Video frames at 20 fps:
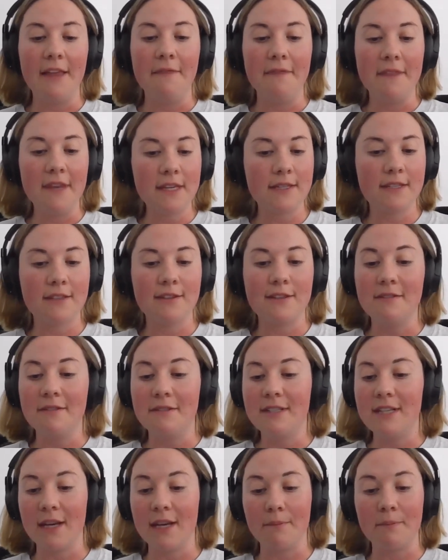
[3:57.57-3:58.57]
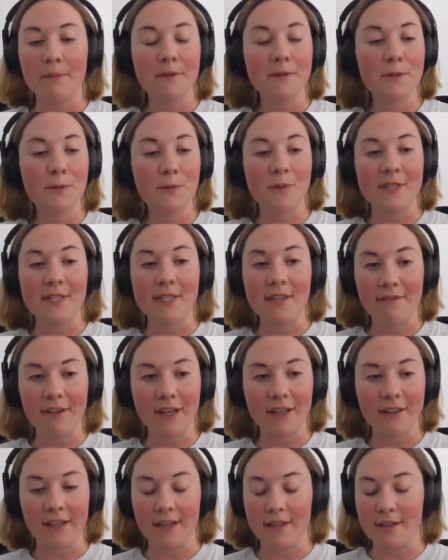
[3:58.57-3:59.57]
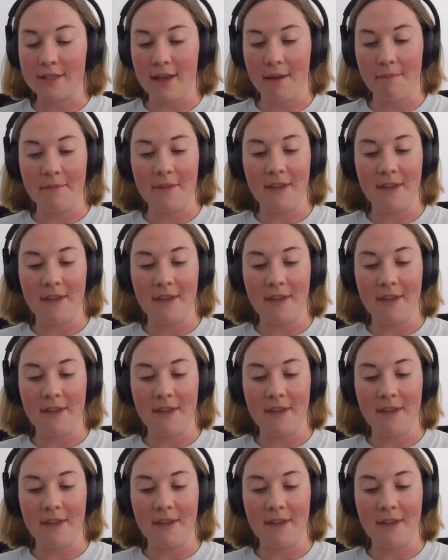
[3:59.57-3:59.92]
And this tip specifically is